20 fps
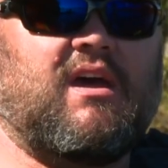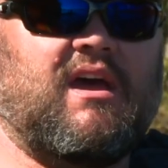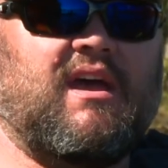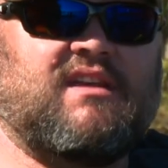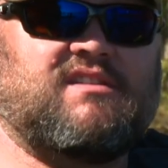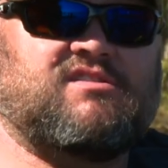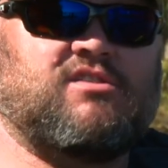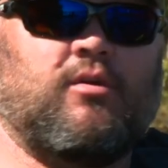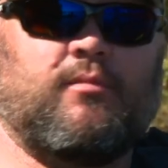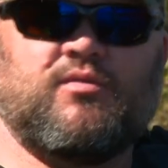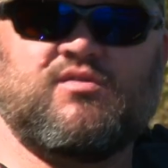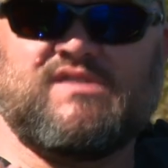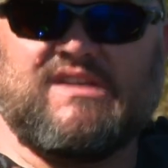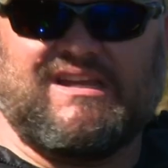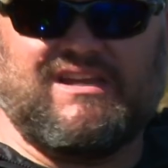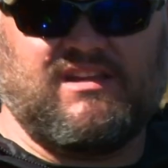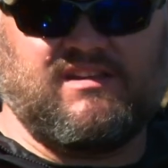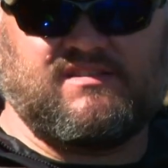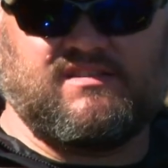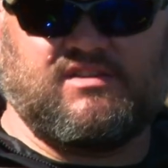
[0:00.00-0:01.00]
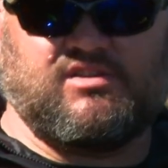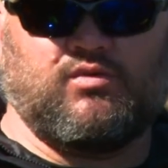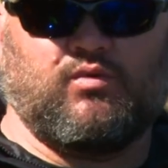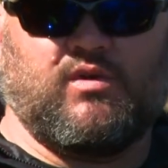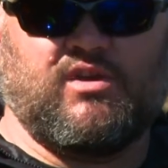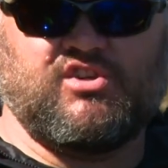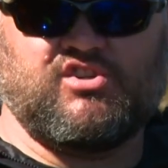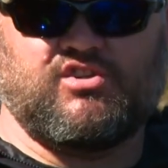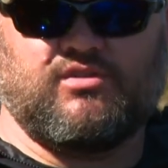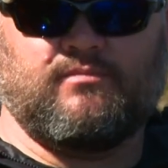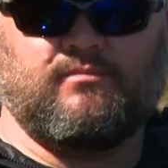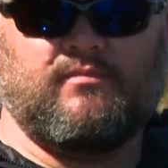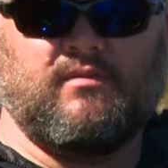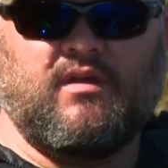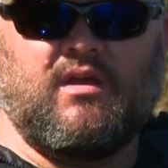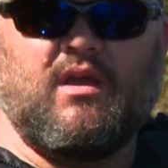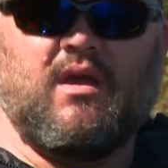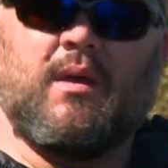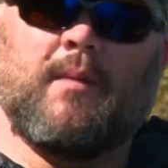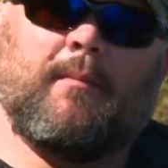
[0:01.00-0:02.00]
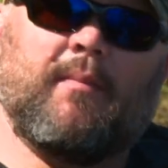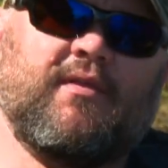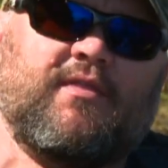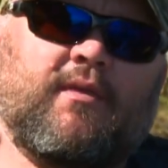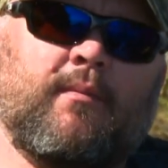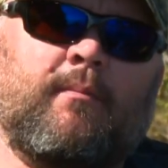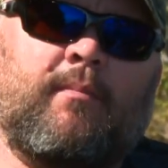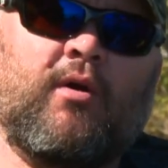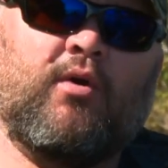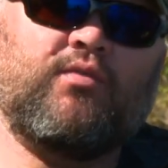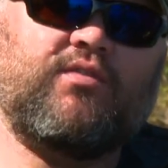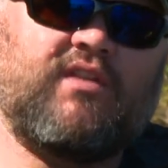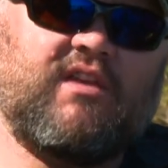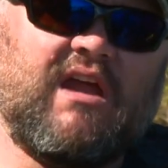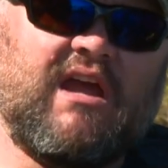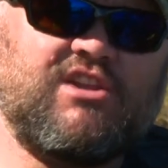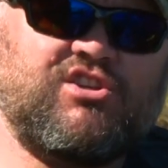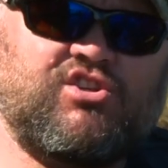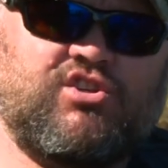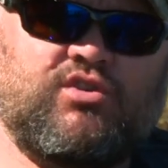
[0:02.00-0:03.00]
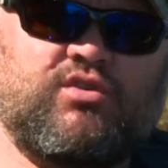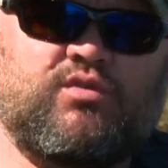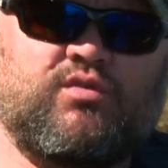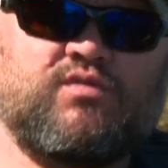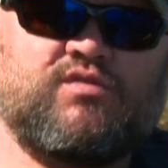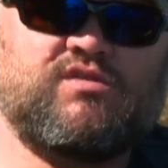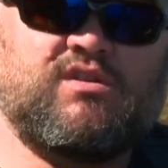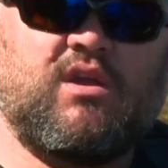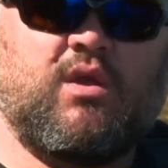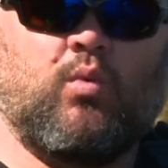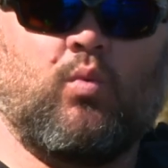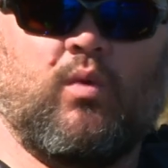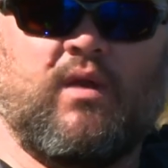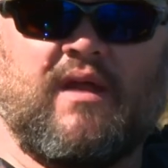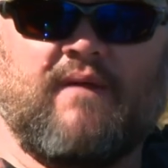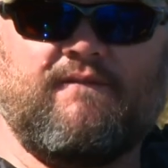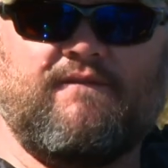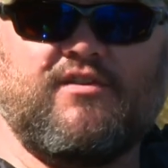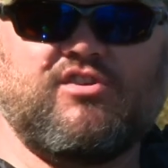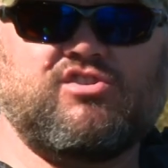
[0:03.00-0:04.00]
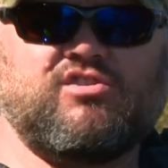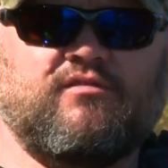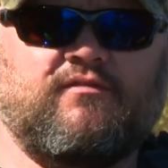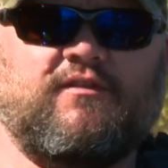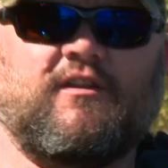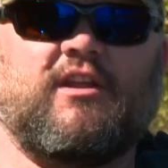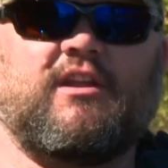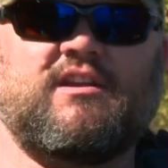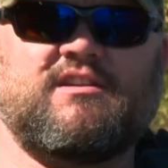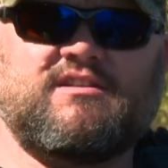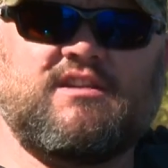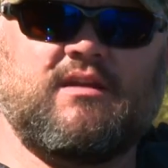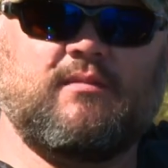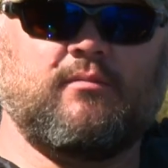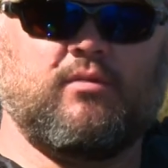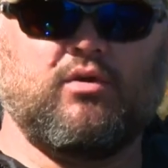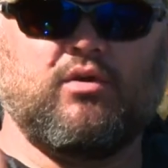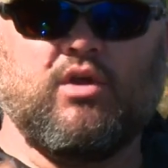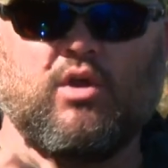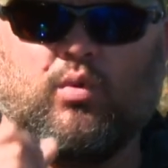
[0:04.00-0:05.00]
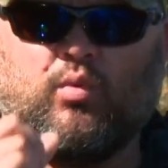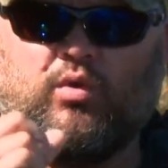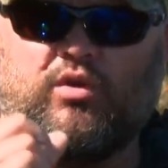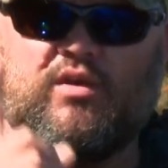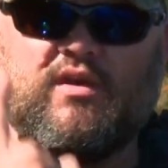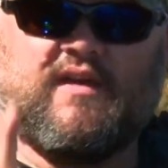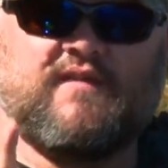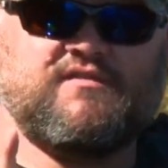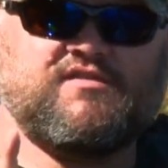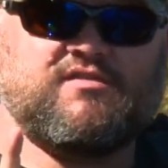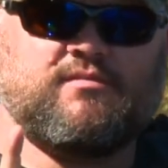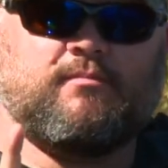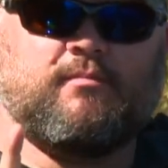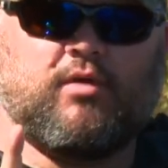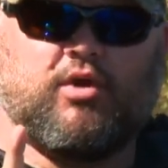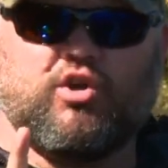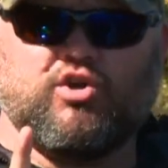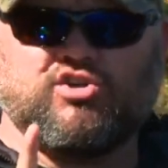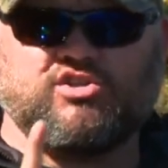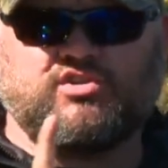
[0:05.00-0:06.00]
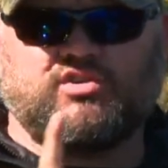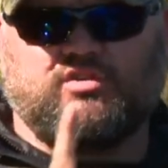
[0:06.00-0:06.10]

kayaks in almost any situation. But the boat that I choose when I'm fishing flooded timber where you have submerged